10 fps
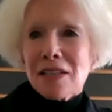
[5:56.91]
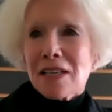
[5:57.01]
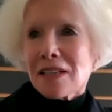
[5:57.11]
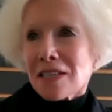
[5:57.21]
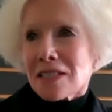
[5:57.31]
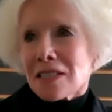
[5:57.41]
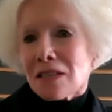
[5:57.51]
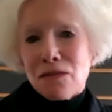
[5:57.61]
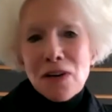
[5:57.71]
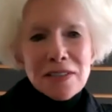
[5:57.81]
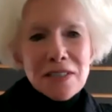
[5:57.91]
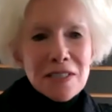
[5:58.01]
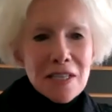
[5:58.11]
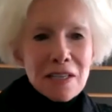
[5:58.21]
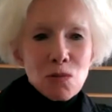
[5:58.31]
that is at
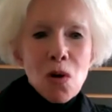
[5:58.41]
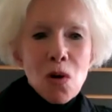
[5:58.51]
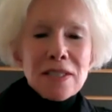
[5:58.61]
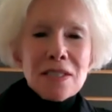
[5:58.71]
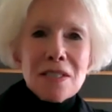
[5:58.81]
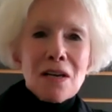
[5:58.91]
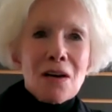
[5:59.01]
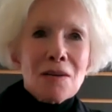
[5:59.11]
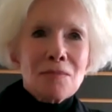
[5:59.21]
once